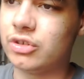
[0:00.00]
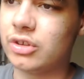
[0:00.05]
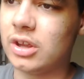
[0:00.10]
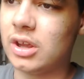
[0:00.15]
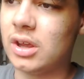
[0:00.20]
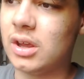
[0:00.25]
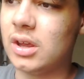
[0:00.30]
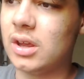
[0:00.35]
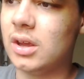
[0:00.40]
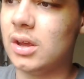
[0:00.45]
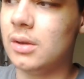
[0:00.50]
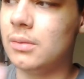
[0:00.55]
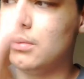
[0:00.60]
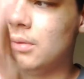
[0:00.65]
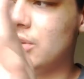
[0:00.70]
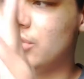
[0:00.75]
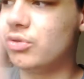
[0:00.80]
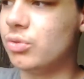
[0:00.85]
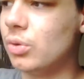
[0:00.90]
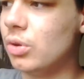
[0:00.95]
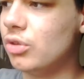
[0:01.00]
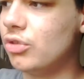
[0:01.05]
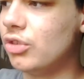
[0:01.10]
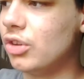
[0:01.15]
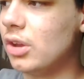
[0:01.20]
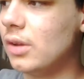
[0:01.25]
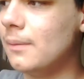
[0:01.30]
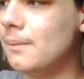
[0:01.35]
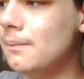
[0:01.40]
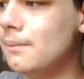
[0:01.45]
which was
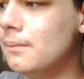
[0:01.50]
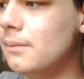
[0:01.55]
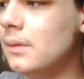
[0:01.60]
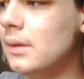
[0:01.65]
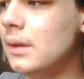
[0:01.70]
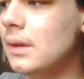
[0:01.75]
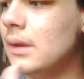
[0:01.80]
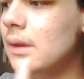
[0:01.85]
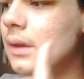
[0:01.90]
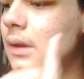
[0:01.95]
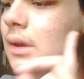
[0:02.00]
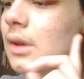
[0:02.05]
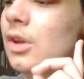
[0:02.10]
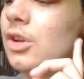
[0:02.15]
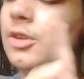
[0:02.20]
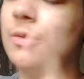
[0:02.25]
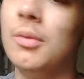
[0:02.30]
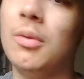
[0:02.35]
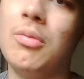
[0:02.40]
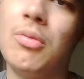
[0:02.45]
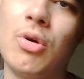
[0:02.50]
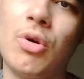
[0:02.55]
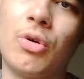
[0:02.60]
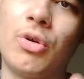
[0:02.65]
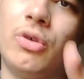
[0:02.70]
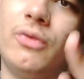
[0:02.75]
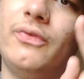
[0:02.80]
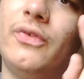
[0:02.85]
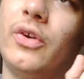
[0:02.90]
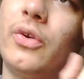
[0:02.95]
the
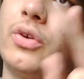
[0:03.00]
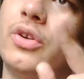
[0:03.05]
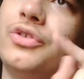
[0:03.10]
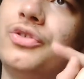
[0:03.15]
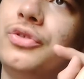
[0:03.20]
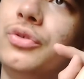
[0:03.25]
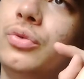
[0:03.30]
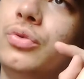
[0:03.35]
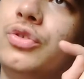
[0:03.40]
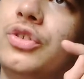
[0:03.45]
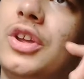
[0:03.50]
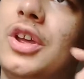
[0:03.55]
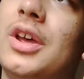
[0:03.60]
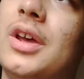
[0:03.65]
memorial for Crystal's